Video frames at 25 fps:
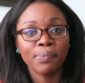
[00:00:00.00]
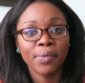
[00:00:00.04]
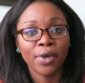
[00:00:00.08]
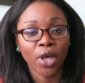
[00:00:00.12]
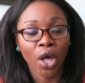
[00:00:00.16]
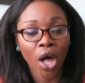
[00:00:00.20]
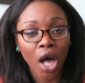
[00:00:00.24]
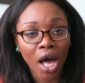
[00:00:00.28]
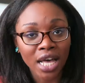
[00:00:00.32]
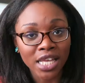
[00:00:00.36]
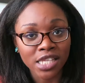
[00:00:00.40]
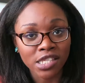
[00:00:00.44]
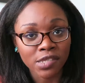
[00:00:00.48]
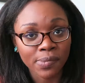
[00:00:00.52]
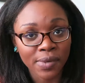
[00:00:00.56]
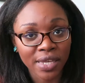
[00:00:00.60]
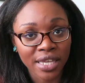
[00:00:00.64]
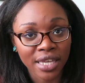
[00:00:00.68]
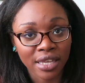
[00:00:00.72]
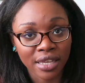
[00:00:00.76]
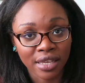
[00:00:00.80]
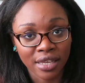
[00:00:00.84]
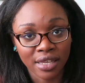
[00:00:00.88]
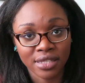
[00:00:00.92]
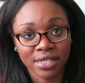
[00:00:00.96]
Bill
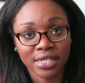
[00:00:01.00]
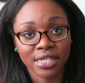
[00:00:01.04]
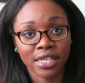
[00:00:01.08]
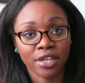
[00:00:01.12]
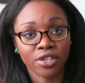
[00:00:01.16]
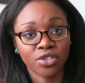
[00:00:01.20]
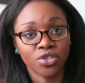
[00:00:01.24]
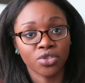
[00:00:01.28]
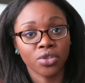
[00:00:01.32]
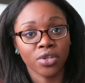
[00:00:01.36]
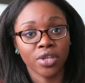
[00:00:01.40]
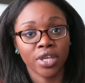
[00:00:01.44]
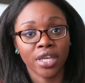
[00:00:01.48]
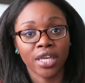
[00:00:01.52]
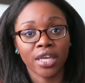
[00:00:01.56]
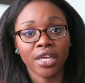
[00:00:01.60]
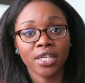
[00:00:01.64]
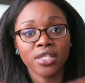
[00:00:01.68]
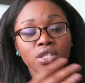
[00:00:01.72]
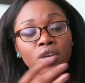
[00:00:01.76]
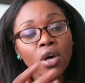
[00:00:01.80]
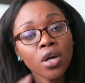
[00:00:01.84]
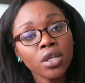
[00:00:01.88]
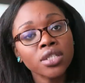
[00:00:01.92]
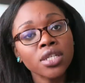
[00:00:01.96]
Cosby had sexually
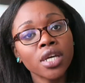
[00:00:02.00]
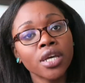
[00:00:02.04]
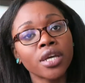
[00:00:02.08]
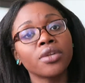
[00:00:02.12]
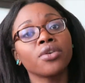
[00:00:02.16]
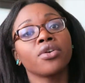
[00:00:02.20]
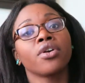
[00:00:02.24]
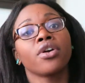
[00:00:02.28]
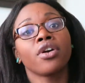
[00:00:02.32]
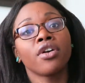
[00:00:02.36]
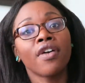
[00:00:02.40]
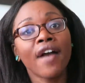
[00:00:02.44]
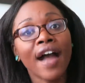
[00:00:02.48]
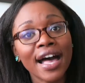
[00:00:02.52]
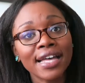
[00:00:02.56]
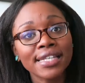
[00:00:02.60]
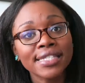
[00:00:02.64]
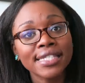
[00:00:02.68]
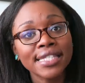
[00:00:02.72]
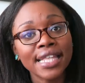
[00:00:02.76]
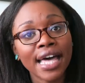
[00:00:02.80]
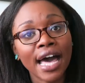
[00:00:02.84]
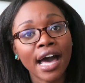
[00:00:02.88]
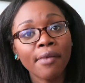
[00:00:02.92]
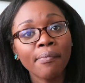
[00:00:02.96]
assaulted or
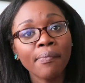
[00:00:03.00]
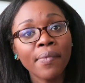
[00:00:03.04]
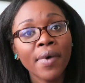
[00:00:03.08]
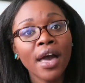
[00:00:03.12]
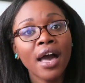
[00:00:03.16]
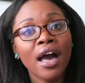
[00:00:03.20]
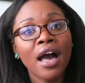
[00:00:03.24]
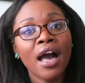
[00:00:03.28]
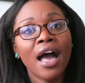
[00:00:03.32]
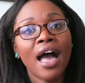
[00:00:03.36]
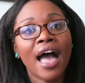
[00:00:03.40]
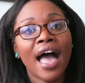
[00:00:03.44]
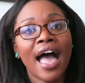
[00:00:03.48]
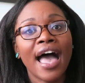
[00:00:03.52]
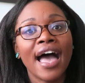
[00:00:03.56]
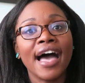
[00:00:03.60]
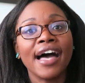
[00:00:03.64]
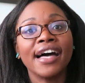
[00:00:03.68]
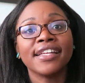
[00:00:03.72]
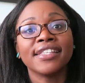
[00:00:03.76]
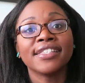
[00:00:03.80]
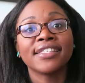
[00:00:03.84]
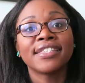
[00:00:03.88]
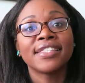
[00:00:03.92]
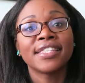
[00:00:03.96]
harassed them.
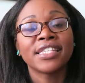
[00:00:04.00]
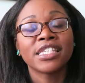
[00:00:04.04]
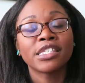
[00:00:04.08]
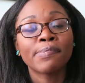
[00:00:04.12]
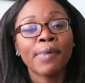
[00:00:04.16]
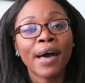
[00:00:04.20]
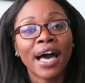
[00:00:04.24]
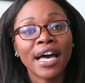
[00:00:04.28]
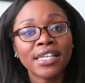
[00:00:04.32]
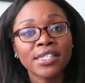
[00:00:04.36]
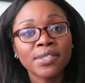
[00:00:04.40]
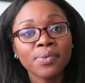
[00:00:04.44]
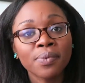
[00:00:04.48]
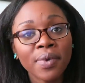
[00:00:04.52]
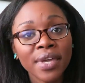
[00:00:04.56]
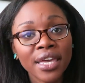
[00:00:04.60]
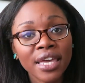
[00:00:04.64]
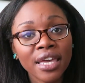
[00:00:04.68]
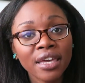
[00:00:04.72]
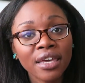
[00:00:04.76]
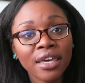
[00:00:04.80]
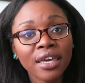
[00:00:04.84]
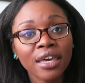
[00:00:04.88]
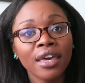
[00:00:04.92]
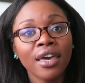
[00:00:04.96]
And this past
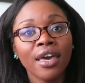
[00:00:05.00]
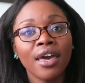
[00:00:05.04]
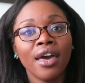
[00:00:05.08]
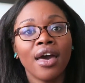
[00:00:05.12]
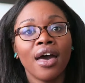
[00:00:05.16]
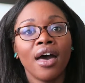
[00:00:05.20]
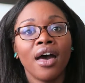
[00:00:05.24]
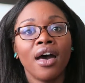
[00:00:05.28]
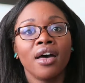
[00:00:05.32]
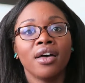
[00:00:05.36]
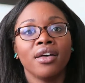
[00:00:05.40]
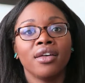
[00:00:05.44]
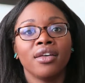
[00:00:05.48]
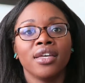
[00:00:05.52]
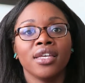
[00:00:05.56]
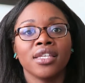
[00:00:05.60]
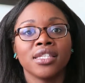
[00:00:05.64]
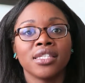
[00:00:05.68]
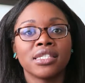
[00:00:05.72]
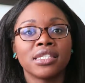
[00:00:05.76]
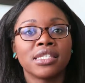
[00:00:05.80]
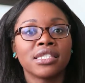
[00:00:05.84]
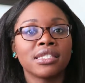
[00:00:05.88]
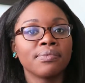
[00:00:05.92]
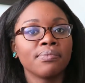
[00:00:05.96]
week,
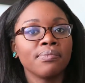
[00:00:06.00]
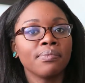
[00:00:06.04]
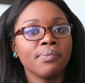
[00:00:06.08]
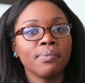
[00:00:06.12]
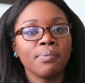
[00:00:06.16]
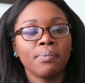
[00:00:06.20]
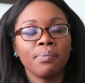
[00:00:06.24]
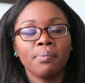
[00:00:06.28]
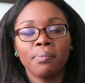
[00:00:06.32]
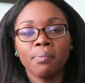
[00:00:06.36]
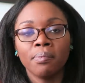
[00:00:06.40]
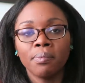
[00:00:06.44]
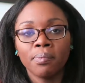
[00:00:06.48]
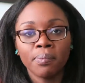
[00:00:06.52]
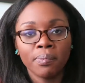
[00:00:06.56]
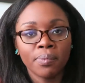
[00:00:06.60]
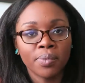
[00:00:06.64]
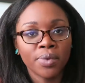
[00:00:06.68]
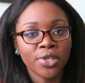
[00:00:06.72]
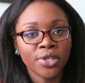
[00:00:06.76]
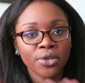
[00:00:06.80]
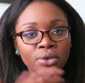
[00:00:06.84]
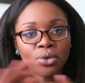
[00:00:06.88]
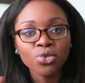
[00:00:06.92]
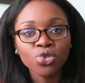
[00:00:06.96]
his
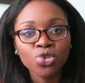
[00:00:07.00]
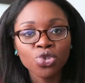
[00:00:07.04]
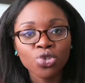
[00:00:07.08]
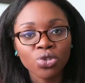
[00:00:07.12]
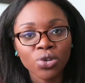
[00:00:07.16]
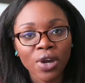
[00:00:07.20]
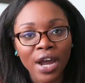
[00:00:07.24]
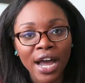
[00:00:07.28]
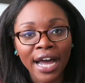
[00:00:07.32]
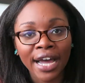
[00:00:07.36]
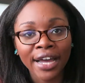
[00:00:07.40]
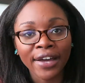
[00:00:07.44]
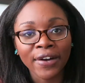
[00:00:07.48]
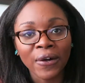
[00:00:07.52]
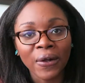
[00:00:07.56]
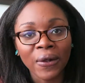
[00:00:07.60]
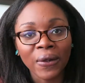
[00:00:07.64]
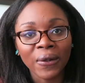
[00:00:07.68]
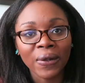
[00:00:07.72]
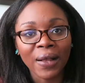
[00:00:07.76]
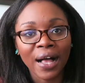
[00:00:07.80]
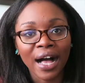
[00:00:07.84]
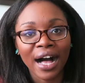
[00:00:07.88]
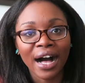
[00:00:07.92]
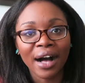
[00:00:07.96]
huge
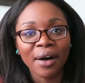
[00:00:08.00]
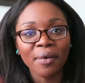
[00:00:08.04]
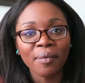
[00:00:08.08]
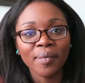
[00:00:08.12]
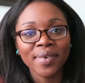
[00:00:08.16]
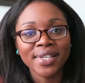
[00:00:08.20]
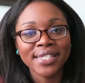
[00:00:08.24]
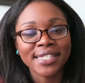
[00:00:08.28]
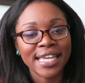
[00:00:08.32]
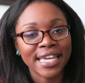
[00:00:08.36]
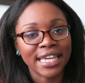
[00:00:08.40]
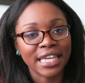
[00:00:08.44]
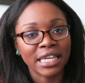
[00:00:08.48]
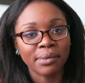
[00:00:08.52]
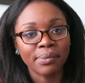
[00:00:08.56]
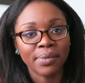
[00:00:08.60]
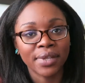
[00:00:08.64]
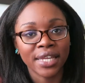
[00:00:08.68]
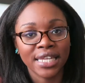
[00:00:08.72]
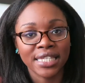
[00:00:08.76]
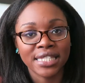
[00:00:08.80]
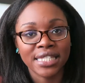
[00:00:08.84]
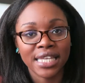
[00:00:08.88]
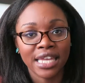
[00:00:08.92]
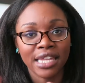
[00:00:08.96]
trial was taking
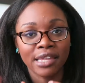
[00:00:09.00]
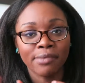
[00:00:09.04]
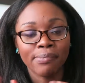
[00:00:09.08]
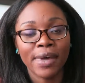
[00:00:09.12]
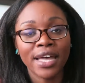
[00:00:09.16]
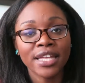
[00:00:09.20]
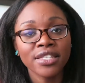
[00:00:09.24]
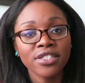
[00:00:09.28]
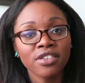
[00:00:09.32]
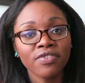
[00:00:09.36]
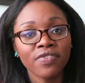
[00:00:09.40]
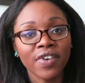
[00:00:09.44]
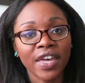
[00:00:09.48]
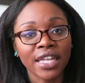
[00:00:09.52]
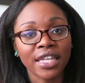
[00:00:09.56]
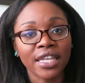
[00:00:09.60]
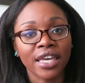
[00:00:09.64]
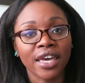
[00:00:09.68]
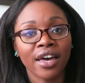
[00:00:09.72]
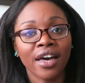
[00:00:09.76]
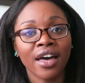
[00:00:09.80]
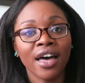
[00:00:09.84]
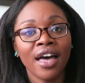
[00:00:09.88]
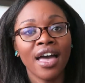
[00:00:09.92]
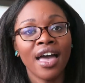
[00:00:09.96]
place in
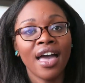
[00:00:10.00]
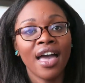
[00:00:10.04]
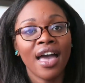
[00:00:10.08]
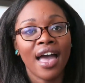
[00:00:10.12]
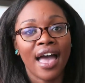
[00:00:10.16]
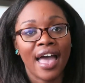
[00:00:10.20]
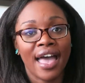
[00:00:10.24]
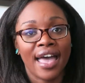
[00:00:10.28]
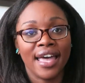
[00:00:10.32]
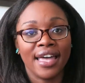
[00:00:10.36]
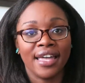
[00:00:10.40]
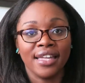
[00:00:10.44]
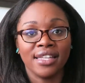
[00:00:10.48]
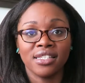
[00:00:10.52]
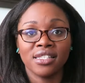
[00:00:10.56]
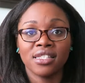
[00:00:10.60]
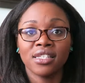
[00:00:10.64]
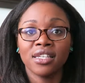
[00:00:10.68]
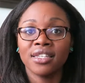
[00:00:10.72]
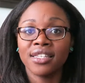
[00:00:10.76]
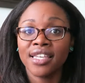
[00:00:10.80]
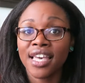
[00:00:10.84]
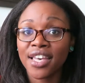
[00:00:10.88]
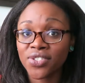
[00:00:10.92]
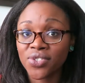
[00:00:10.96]
Pennsylvania, and
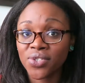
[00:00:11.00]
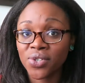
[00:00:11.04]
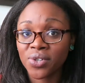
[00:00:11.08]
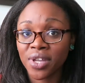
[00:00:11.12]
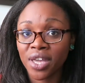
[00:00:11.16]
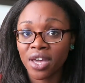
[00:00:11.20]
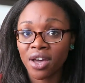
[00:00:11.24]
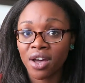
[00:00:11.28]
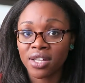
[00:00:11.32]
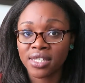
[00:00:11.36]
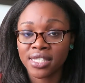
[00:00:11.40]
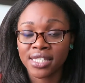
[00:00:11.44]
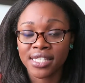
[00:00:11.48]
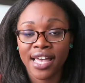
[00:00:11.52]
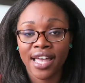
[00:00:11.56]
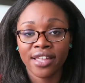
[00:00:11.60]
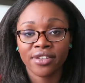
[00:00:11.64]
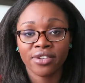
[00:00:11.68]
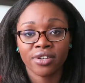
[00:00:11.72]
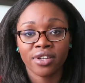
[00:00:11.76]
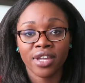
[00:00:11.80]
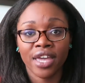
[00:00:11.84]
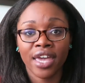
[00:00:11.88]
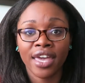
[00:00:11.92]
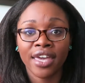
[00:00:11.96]
yesterday on
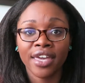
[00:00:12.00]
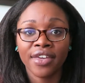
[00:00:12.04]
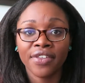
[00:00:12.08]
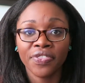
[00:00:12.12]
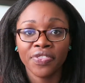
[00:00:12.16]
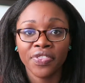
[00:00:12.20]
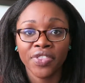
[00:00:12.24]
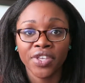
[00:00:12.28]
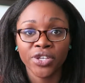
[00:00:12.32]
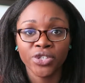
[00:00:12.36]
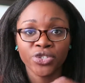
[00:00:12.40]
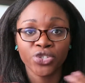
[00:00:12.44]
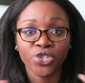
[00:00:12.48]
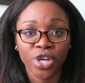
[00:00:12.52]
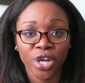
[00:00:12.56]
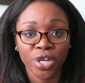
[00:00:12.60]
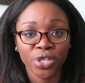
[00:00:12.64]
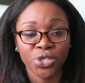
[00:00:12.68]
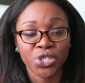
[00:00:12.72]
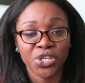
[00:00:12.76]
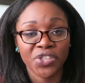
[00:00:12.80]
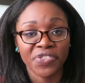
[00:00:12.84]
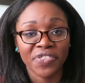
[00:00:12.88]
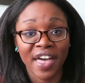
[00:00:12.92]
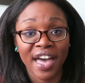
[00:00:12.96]
Saturday, the
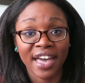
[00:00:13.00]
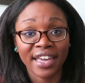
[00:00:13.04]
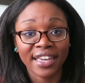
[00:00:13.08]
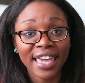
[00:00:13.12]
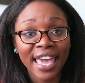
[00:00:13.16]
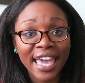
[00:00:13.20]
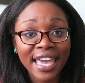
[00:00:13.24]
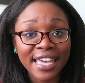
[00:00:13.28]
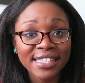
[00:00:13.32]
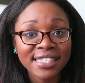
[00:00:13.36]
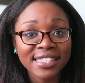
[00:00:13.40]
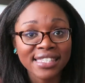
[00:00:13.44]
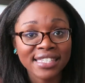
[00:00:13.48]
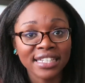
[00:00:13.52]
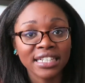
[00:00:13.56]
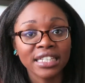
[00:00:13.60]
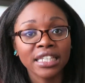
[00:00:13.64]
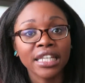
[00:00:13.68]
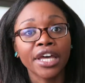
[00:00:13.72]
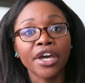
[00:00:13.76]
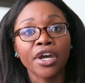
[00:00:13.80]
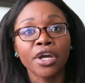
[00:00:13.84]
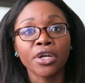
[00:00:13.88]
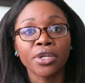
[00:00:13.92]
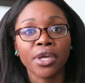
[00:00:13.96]
judge in that case
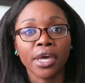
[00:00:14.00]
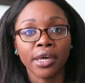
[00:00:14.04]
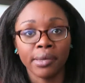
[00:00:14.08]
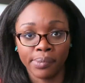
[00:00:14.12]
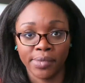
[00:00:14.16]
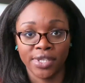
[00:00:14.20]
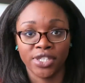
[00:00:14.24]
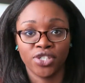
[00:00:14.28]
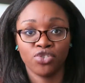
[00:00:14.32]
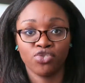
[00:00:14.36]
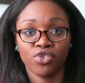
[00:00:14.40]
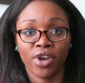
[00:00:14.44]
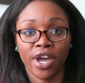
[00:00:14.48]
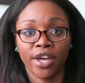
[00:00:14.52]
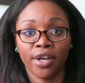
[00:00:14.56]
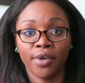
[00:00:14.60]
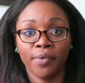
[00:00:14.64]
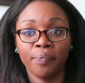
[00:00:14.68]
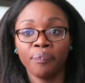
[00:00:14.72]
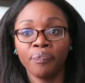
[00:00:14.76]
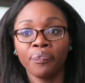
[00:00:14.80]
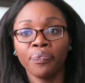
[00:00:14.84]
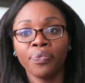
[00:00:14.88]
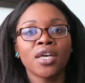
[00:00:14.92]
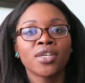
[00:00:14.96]
declared a mistrial.
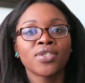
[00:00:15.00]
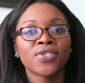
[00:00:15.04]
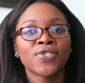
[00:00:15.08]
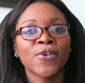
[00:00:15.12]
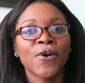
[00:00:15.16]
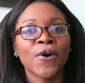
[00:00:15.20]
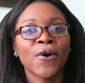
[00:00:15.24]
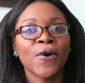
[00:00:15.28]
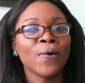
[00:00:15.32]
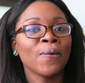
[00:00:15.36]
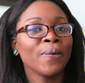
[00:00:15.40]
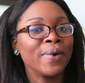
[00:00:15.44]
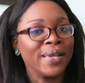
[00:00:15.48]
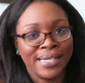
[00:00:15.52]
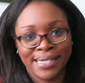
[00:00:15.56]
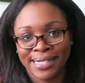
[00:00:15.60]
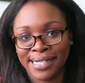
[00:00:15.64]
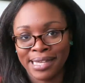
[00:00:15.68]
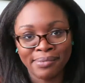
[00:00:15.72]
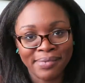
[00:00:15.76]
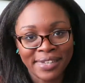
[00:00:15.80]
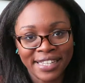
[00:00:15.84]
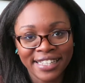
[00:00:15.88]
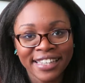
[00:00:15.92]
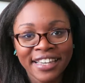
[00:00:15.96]
So what does
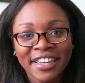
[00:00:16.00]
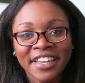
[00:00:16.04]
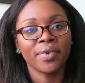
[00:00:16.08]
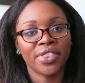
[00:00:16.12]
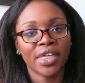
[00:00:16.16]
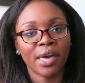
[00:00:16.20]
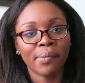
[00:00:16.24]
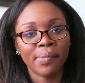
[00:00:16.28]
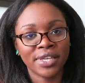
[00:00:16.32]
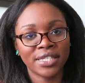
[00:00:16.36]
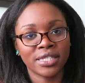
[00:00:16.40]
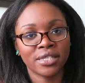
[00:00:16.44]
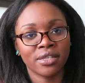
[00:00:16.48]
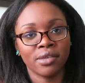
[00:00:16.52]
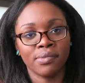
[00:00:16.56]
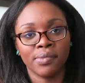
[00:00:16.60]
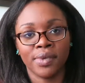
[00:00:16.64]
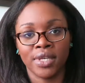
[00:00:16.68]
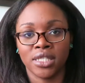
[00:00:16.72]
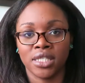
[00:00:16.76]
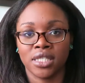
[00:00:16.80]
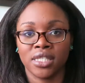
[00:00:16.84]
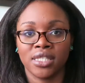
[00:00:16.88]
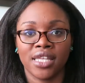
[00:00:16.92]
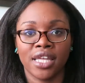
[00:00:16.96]
that mean? What that basically
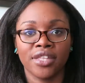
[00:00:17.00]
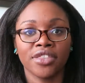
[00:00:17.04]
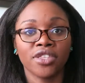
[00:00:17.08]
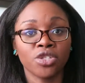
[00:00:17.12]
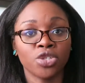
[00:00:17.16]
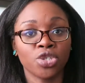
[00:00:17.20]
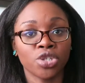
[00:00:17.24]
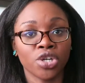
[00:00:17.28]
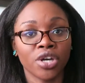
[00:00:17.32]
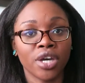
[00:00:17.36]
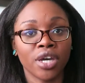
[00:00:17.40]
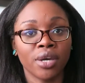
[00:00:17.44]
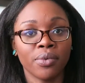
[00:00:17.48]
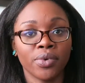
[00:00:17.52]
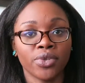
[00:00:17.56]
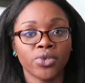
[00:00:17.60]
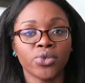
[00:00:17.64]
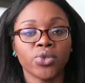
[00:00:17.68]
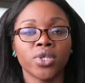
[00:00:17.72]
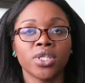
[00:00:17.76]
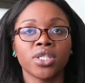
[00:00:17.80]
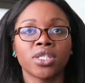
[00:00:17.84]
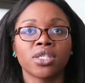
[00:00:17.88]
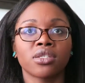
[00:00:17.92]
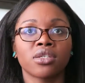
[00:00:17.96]
means is that the jury, which
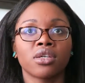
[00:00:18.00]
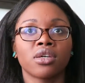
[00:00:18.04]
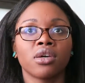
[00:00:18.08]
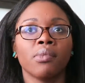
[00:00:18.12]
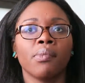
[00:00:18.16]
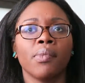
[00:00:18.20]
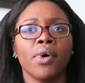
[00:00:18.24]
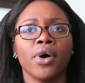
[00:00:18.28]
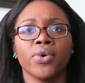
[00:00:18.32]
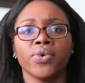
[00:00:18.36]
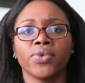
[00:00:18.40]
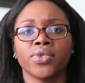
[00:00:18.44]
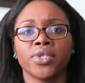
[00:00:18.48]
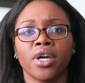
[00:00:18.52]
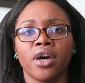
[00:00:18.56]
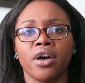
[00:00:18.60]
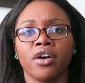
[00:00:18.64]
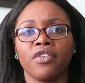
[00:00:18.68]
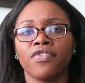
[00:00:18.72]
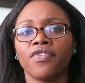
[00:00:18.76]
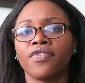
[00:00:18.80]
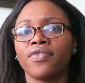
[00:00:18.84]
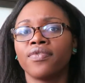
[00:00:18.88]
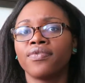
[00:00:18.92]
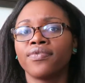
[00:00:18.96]
was composed
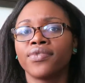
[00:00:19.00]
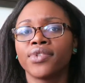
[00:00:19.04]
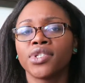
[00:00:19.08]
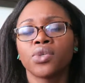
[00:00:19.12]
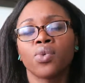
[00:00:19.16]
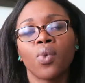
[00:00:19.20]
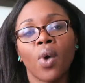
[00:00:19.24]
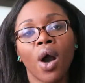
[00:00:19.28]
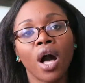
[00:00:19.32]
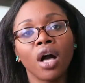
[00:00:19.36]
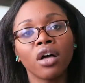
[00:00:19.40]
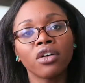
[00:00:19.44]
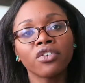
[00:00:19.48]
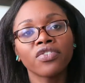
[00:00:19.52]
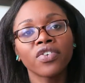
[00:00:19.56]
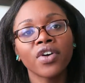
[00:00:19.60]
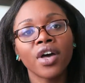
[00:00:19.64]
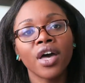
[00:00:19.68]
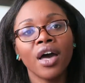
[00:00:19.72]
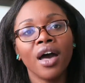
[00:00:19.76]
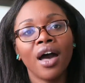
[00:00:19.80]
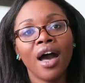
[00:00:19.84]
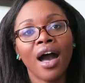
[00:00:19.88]
of 12